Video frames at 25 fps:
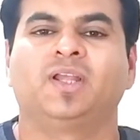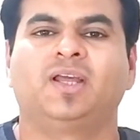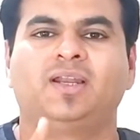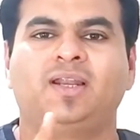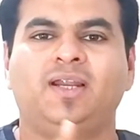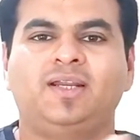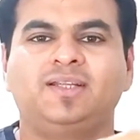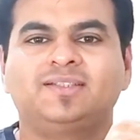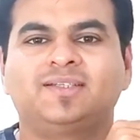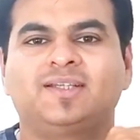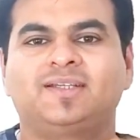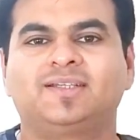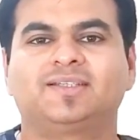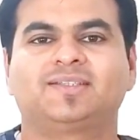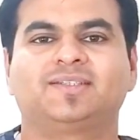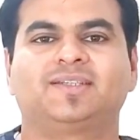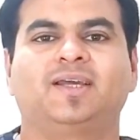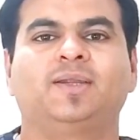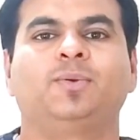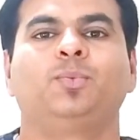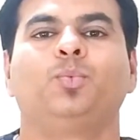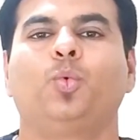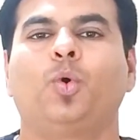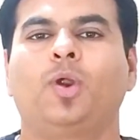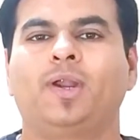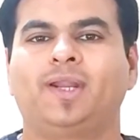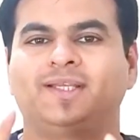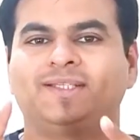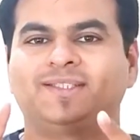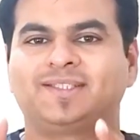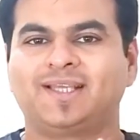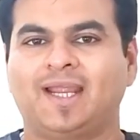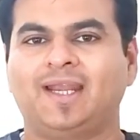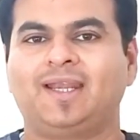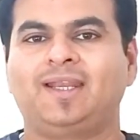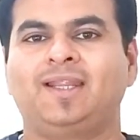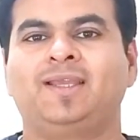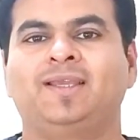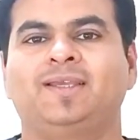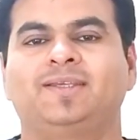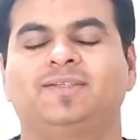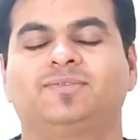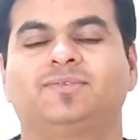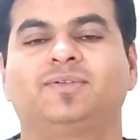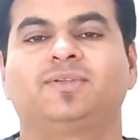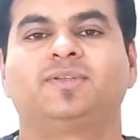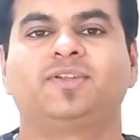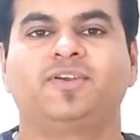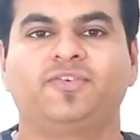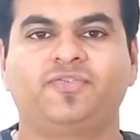Let us understand what exactly is
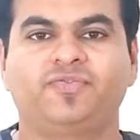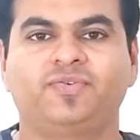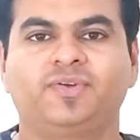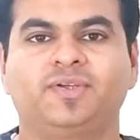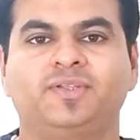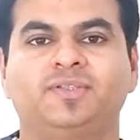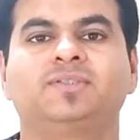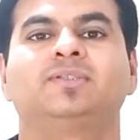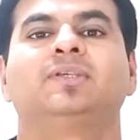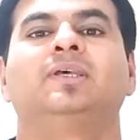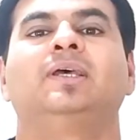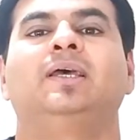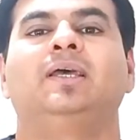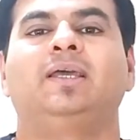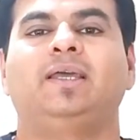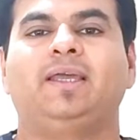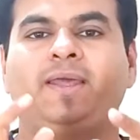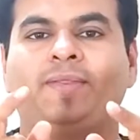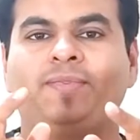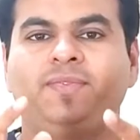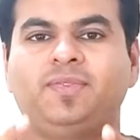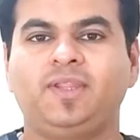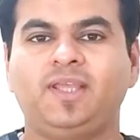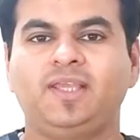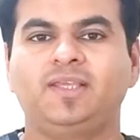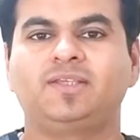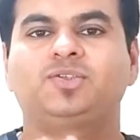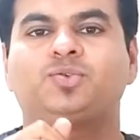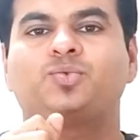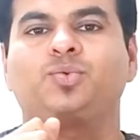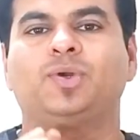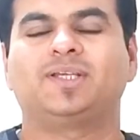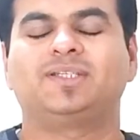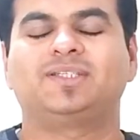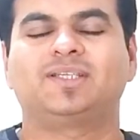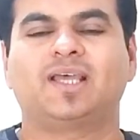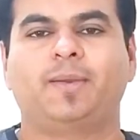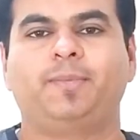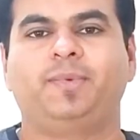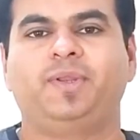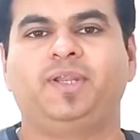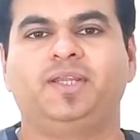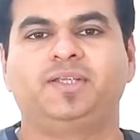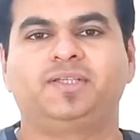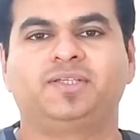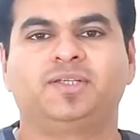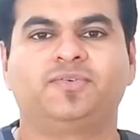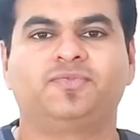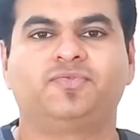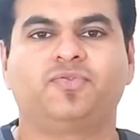the difference in these two
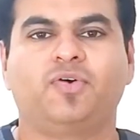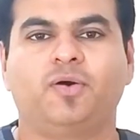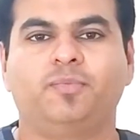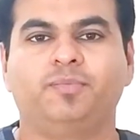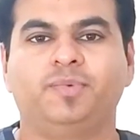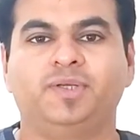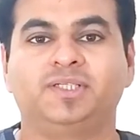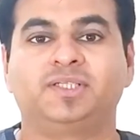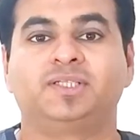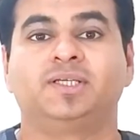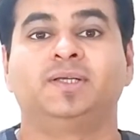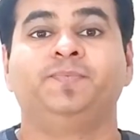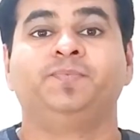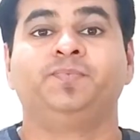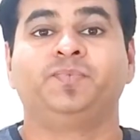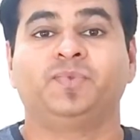examination format.